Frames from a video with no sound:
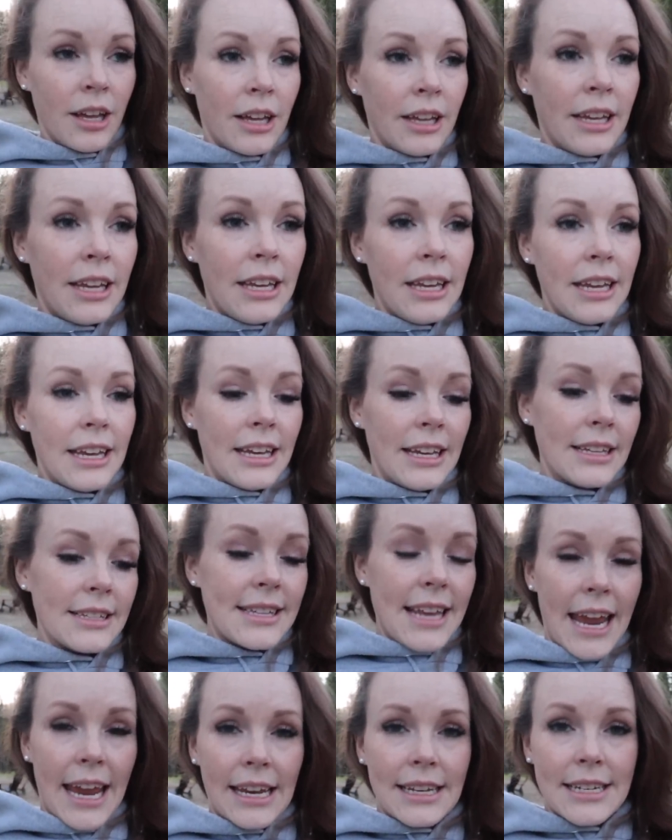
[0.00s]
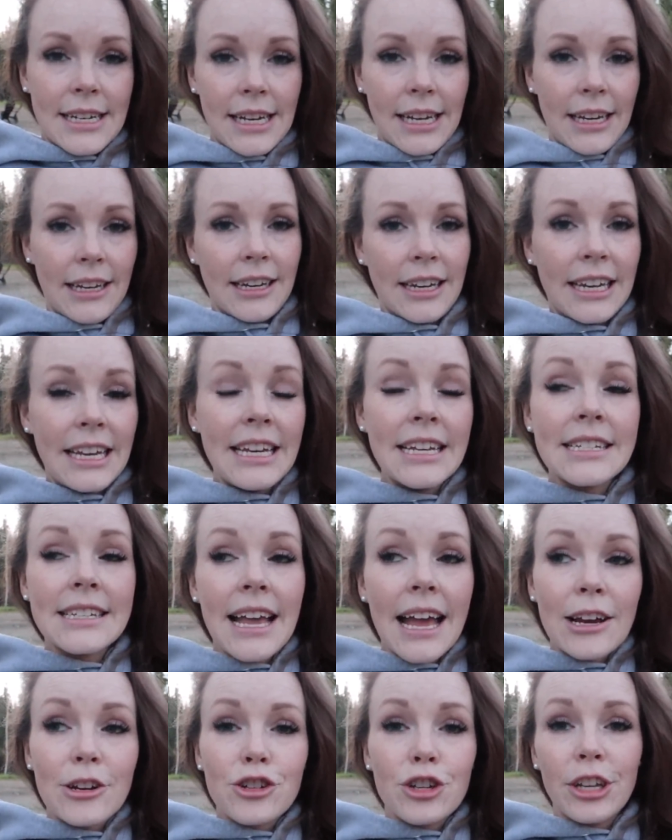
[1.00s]
He is 18 and he's
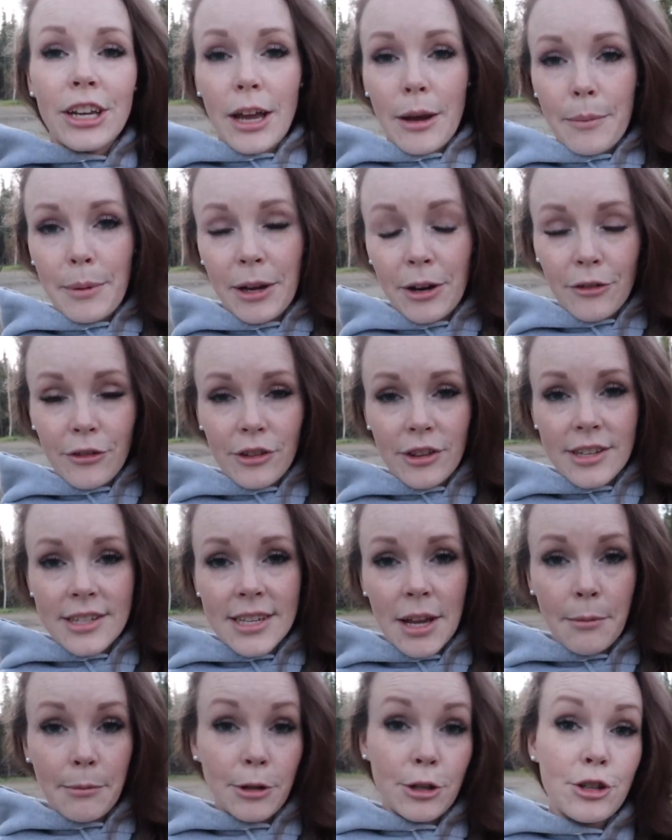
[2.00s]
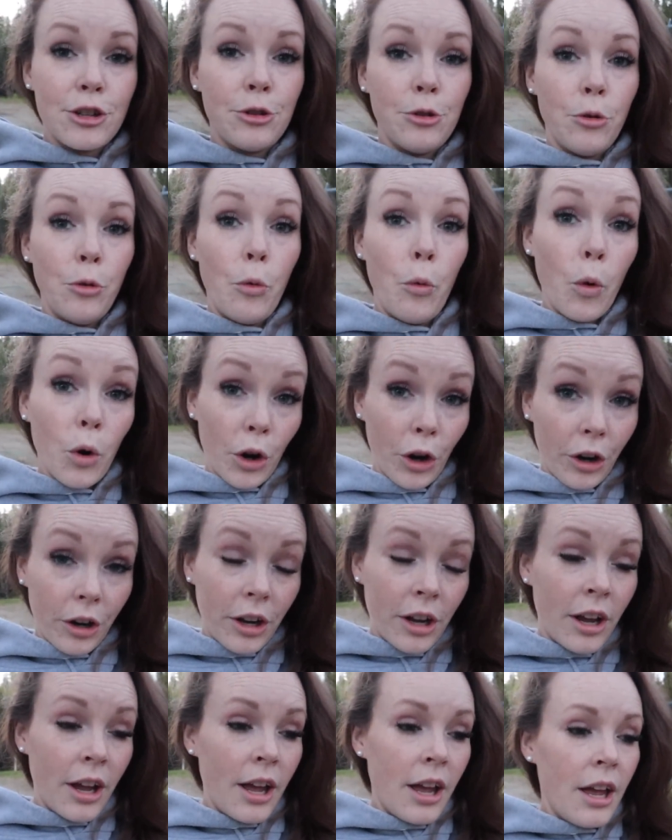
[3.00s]
actually up here for the summer to
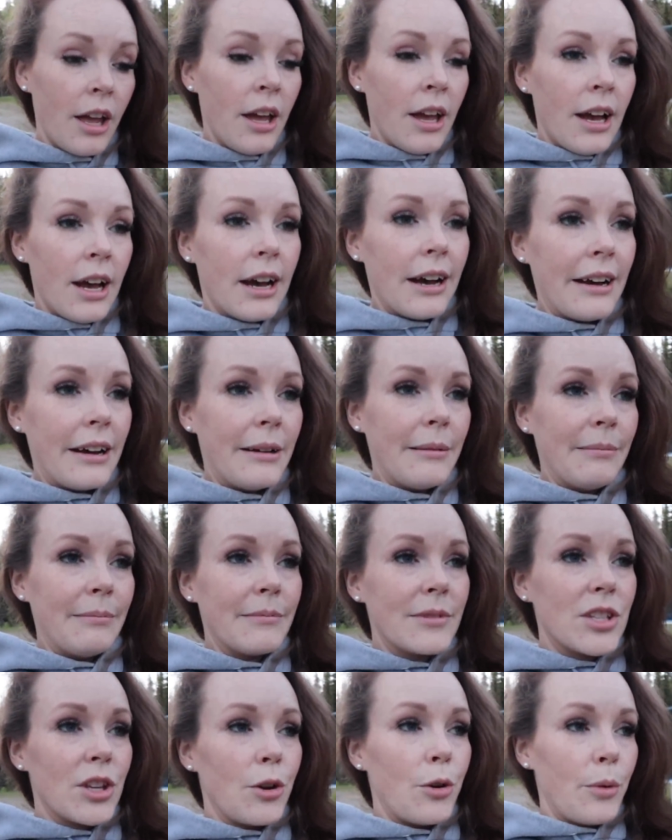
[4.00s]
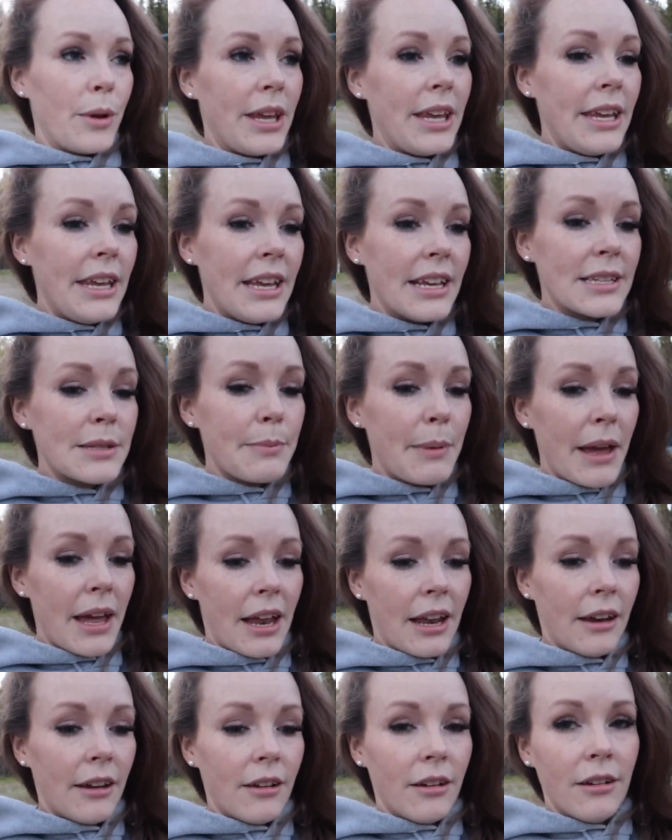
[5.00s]
work. Um, so he has
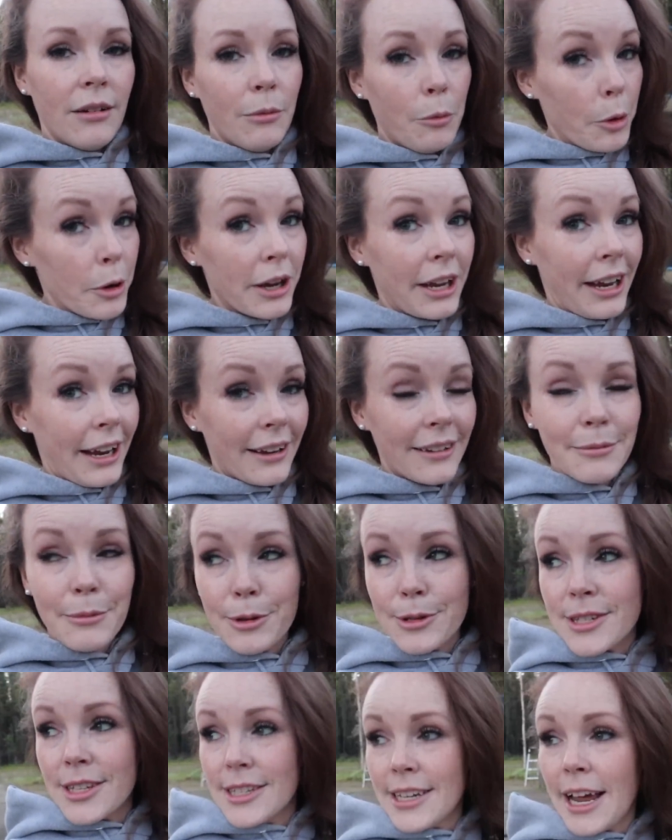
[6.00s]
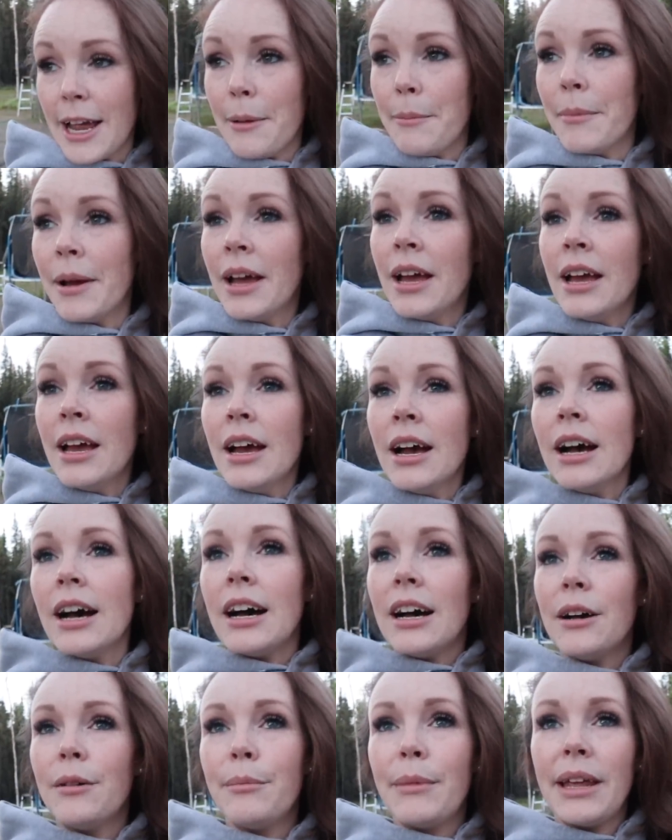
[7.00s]
been working most of the time.
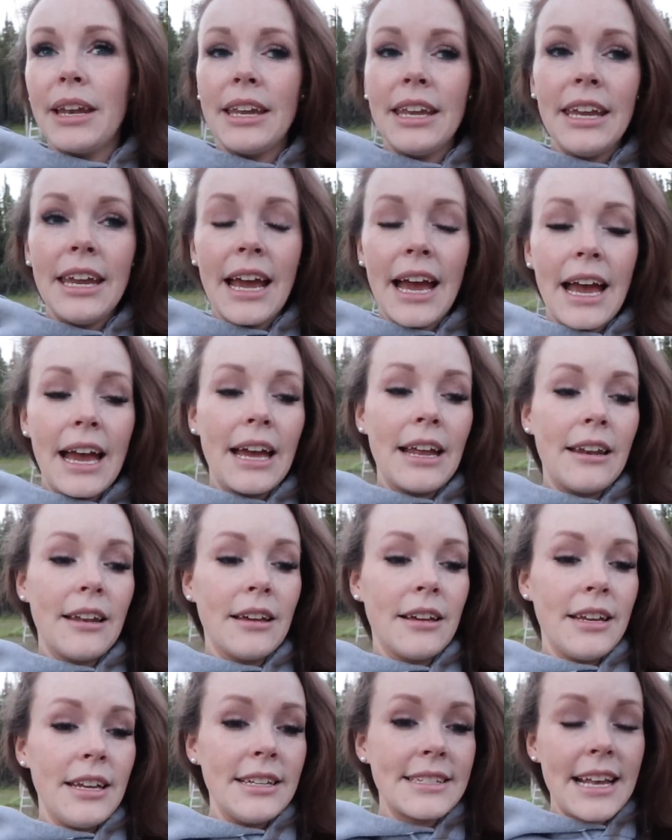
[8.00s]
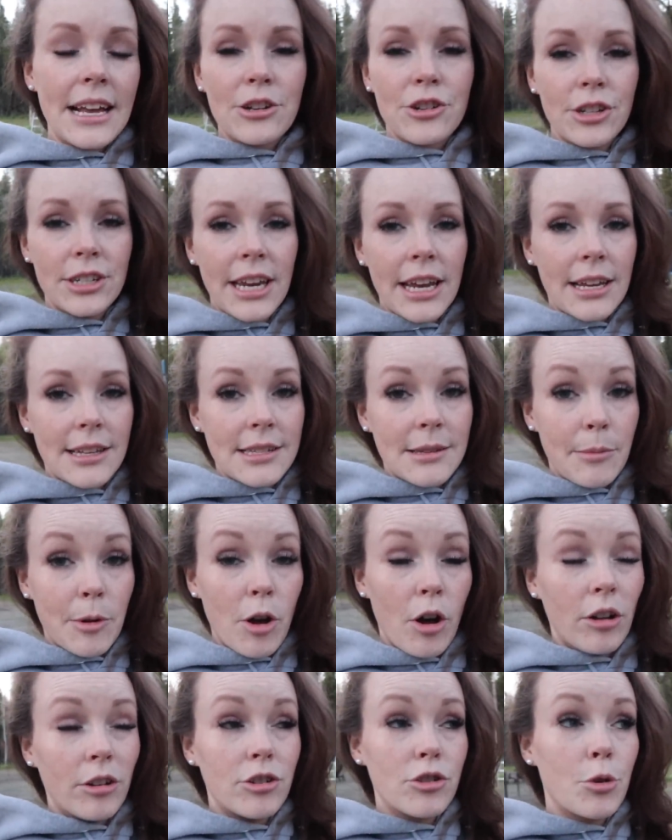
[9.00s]
Um, and he had, he's actually taken some
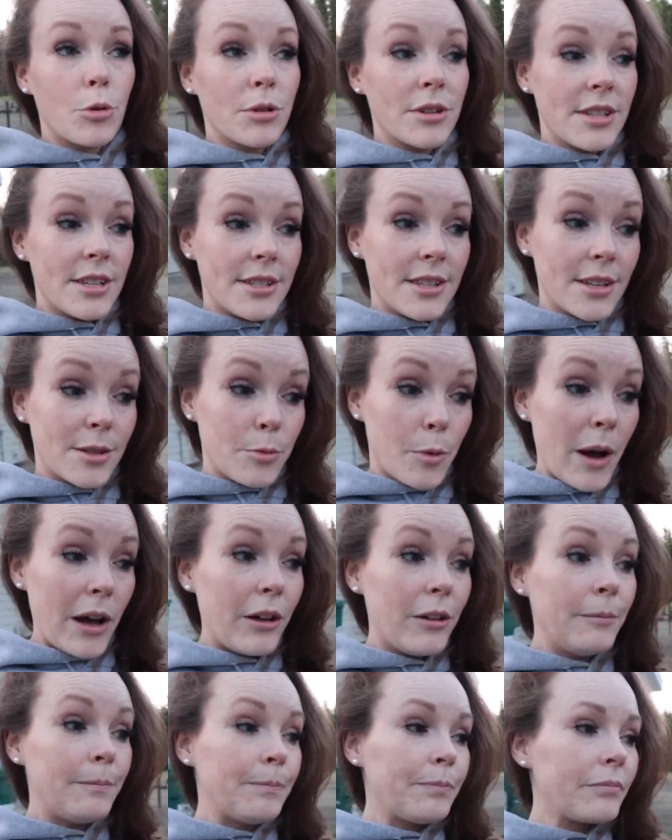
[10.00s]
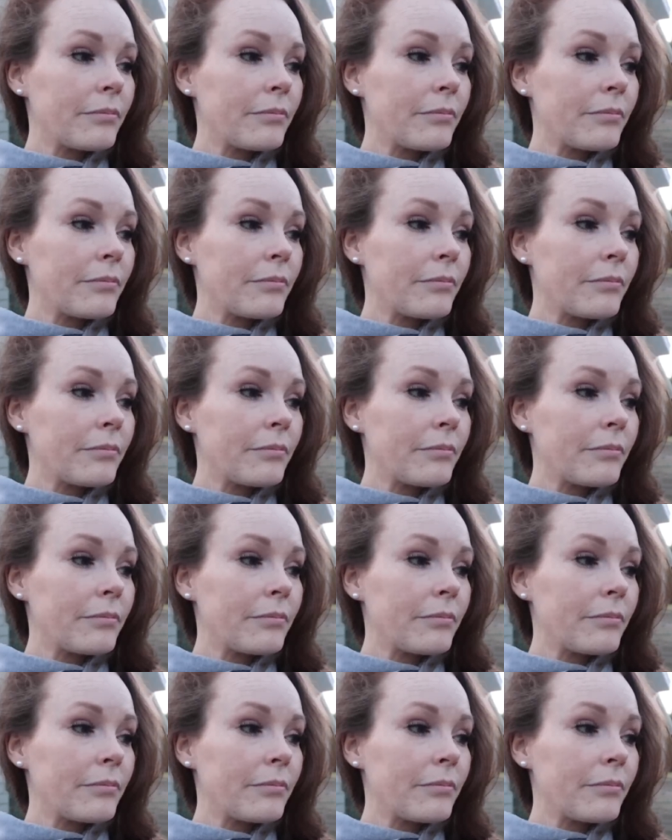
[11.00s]
college courses as well.